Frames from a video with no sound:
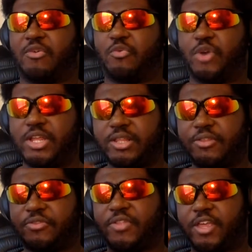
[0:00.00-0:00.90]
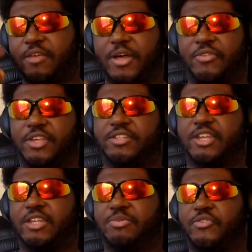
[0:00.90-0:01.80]
really think about these
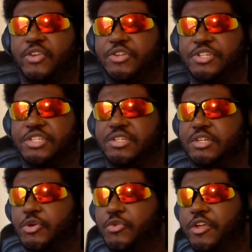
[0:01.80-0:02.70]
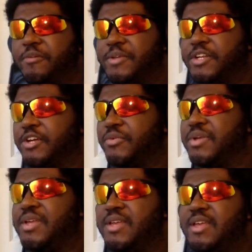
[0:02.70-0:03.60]
things before you just do them, you know?
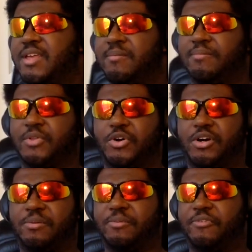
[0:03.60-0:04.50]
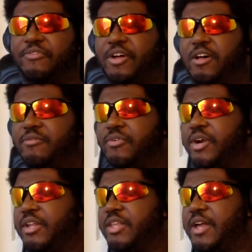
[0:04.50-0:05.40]
You revolve
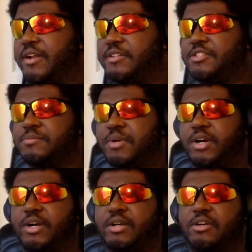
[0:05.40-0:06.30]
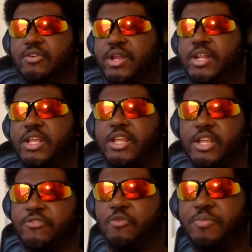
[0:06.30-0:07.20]
around a lot of smart, greedy,
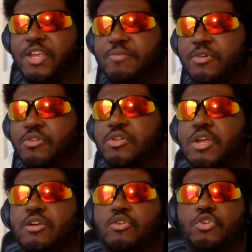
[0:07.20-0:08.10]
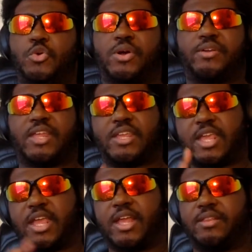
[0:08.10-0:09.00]
evil people who do whatever they
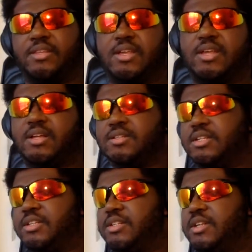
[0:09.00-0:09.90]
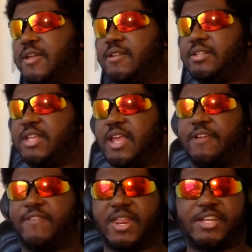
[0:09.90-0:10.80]
can to
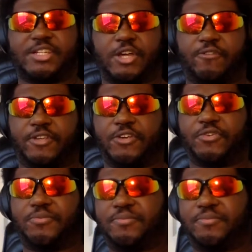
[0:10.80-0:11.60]
take advantage of you.